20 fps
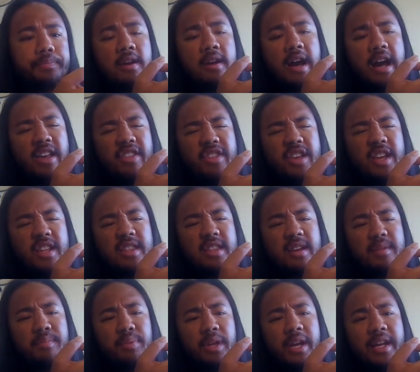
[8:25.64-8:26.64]
I think
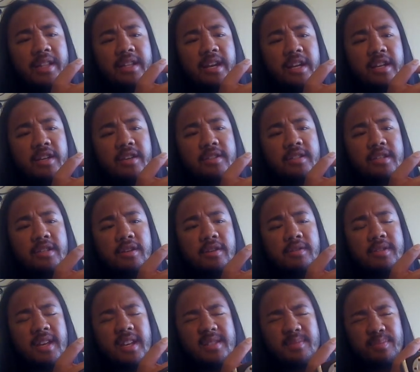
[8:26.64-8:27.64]
the blade that I used to
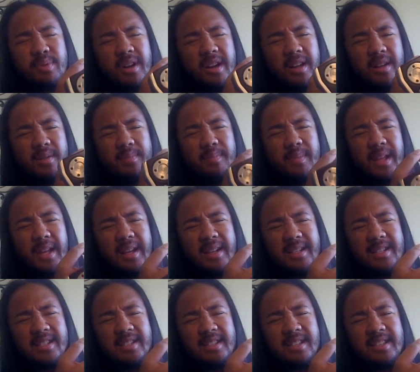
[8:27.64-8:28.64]
use has probably like
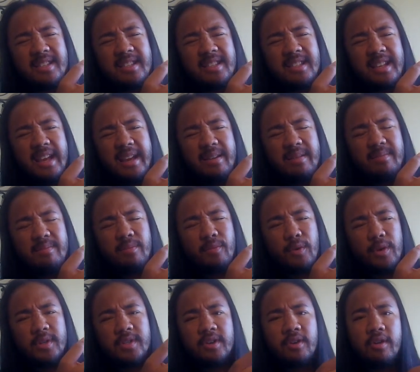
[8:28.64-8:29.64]
just a slight
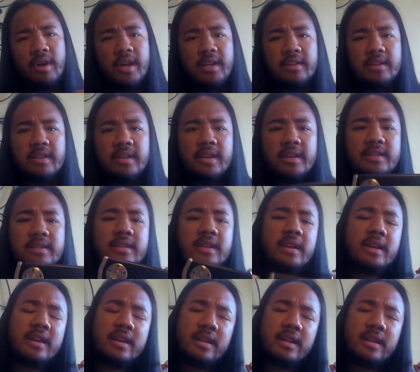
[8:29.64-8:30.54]
more toe hang than this.